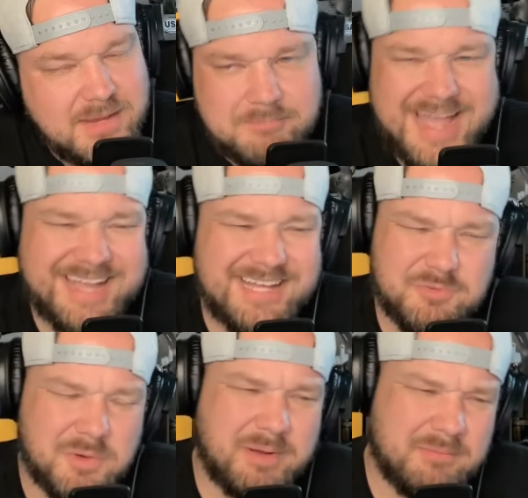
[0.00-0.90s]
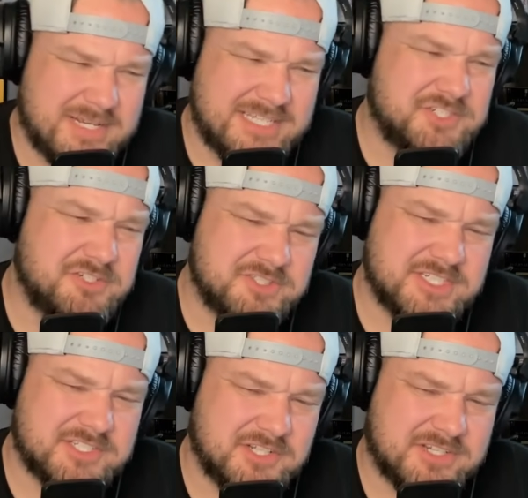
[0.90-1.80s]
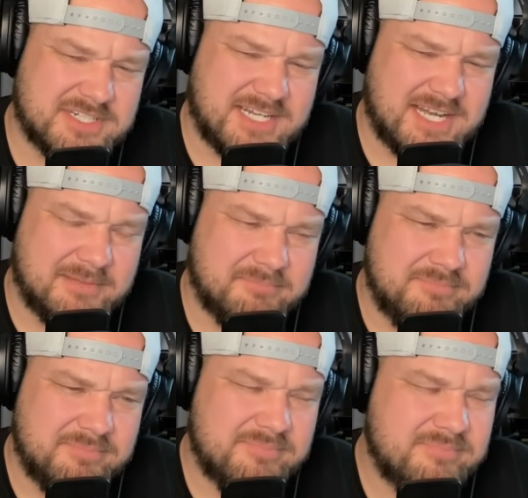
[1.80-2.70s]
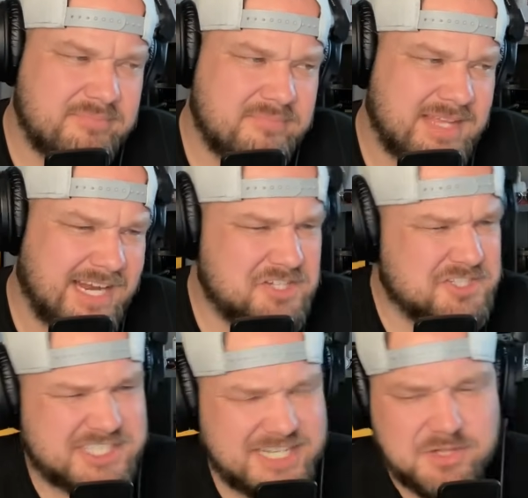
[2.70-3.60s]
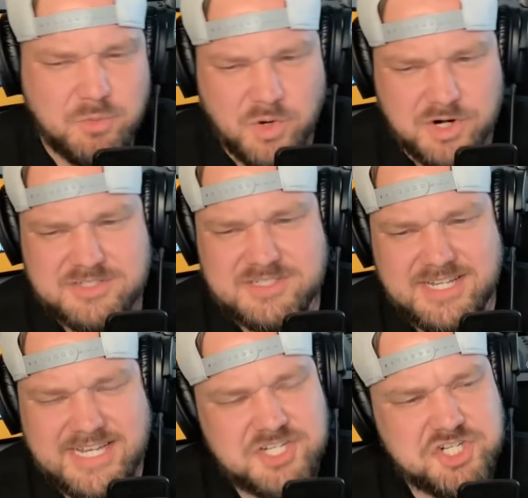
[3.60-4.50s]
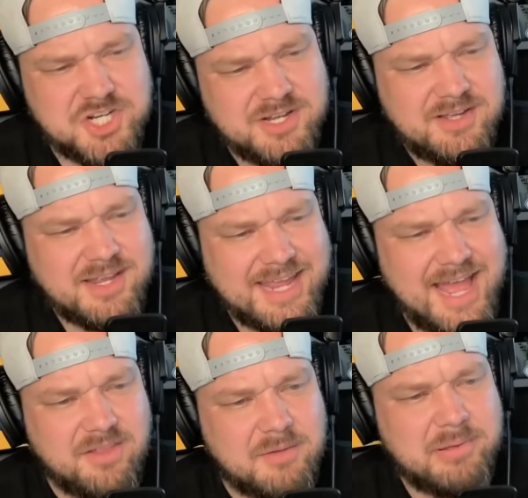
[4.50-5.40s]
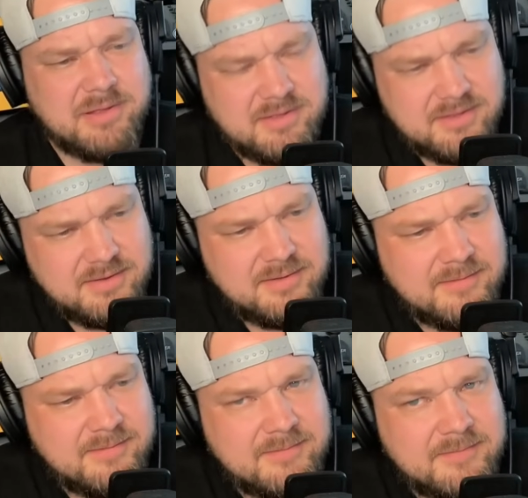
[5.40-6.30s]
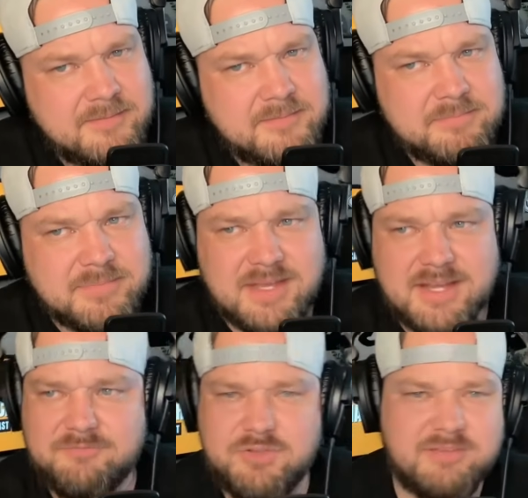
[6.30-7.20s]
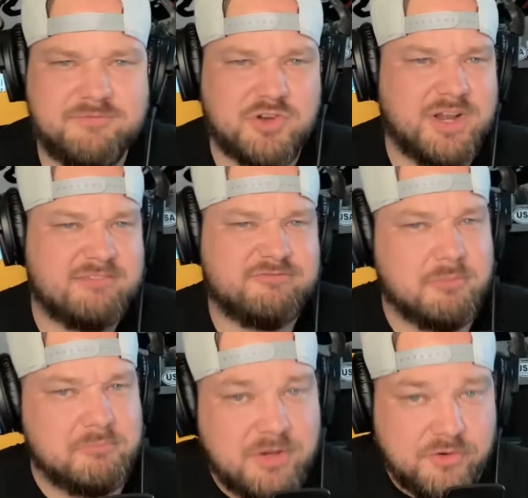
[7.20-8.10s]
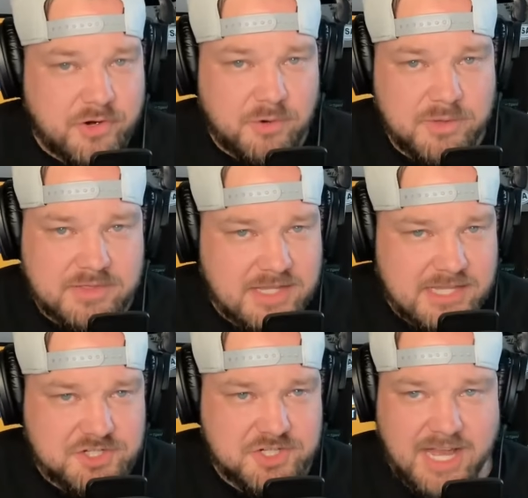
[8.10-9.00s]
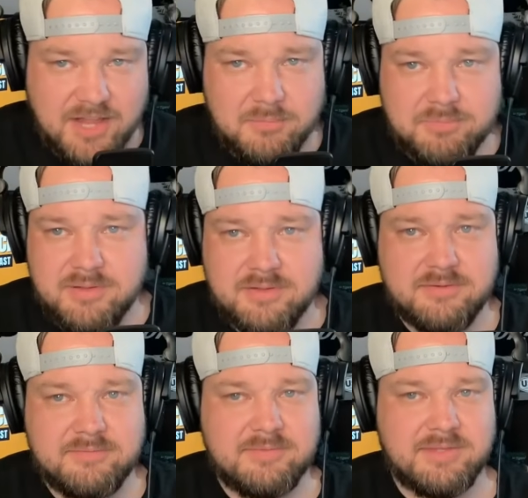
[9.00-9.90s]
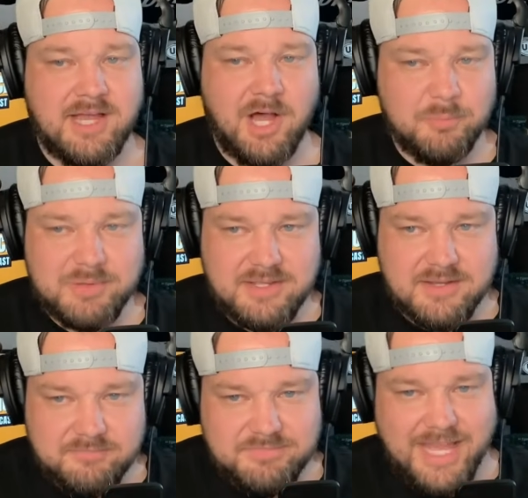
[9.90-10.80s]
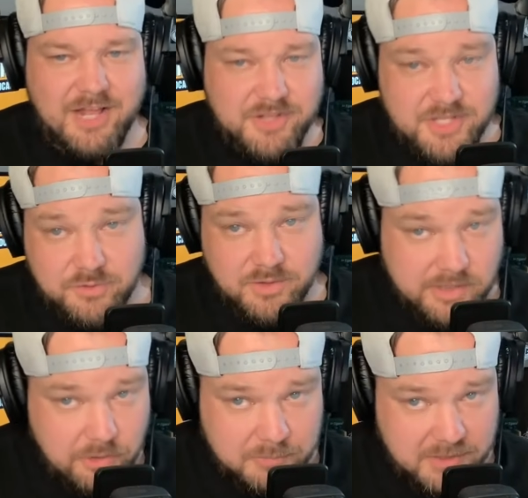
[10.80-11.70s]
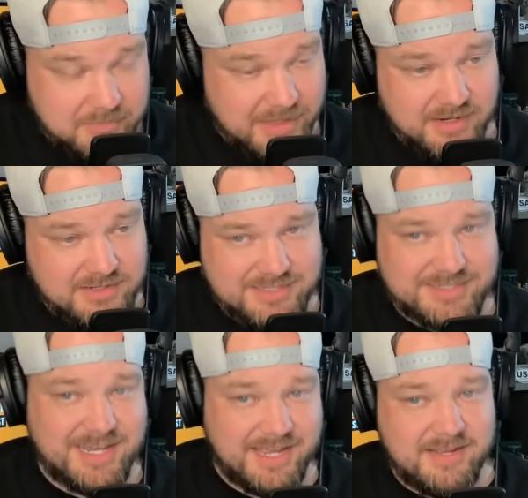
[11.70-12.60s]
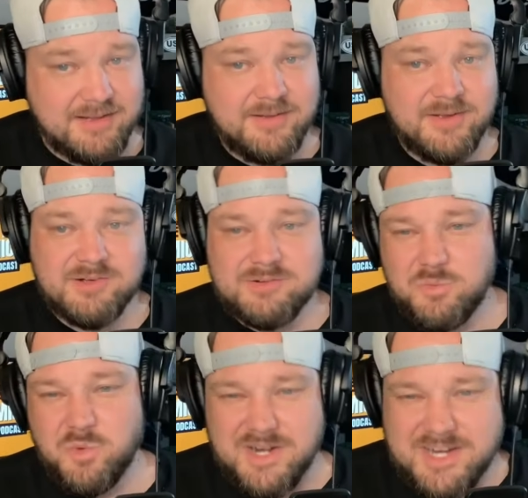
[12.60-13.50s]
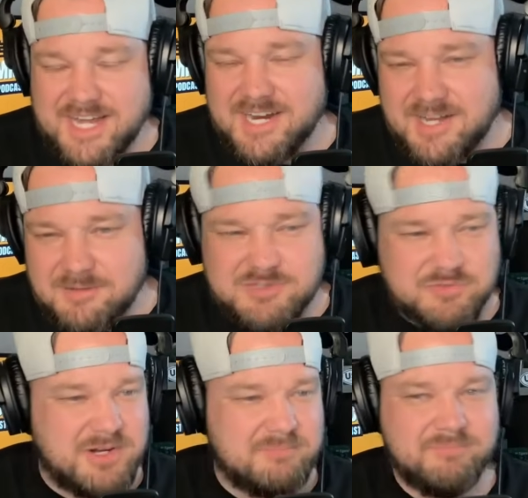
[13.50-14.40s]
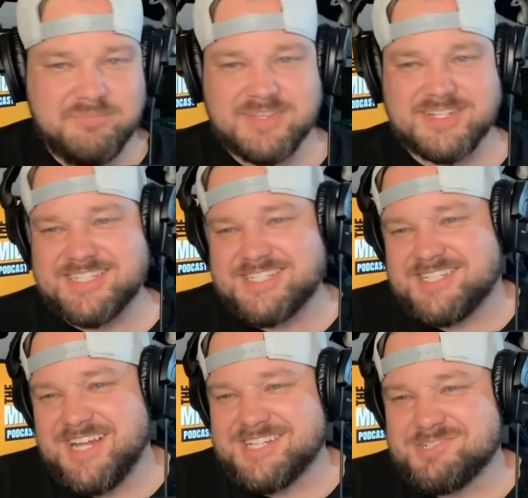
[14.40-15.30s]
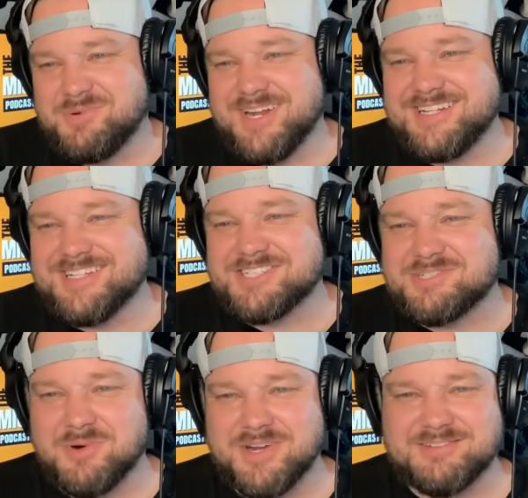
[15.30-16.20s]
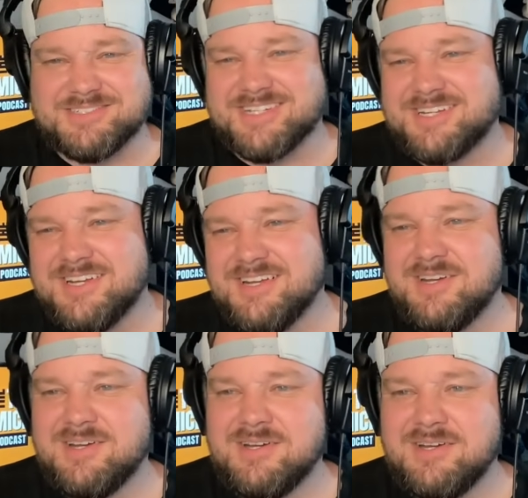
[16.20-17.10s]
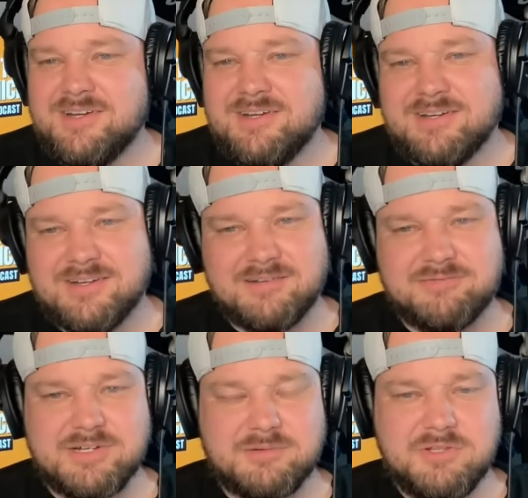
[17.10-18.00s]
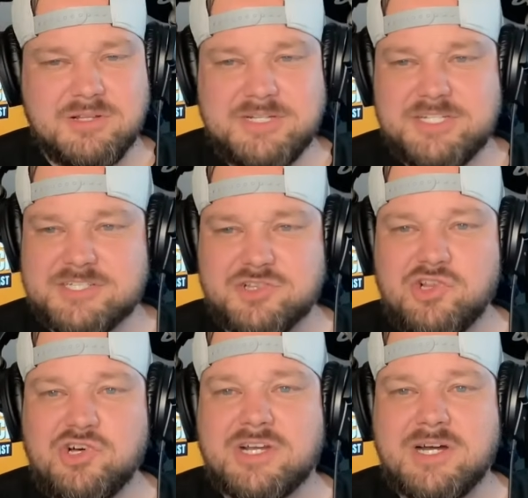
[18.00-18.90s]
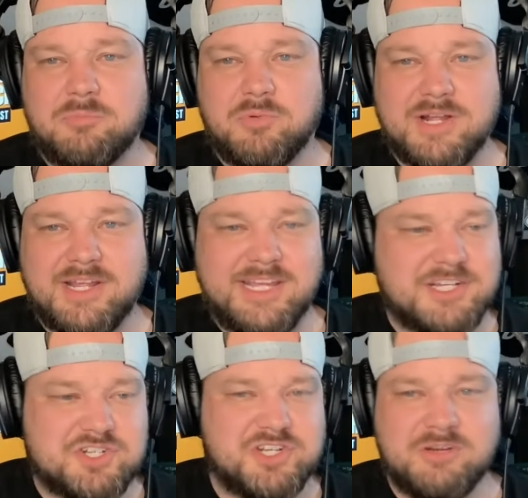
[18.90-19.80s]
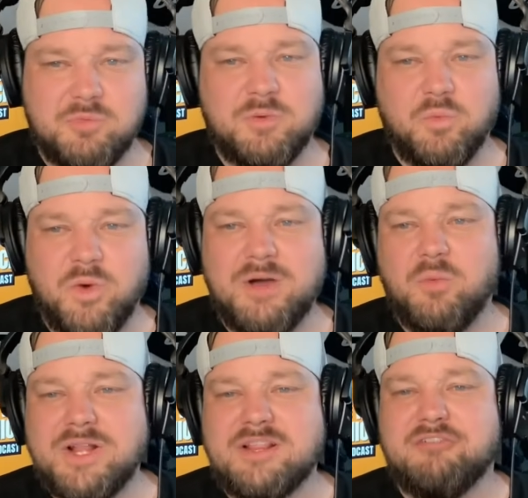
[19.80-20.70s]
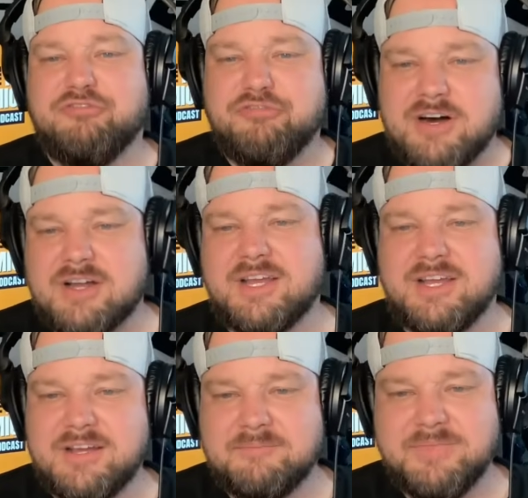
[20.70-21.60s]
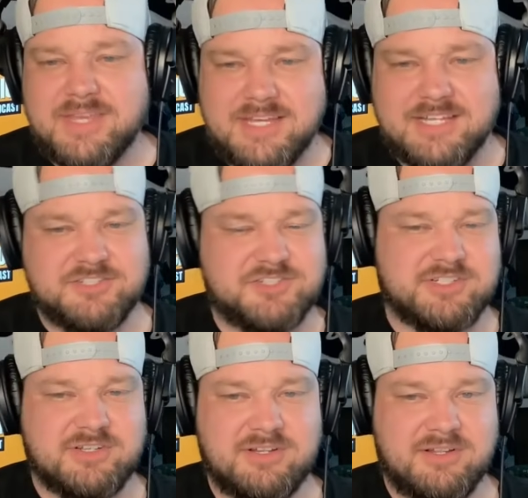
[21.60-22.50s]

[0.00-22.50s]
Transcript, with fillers: MAGA and Republicans use this all the time. And I just said the words Gish Gallop. Now, if, if you're not familiar with the Gish Gallop, I'll be uh, telling you a little bit about it today, where it kind of comes from, because that's that's what I did this morning. I was like, oh, fuck. Well, let me just look up what a Gish, what what what the fuck is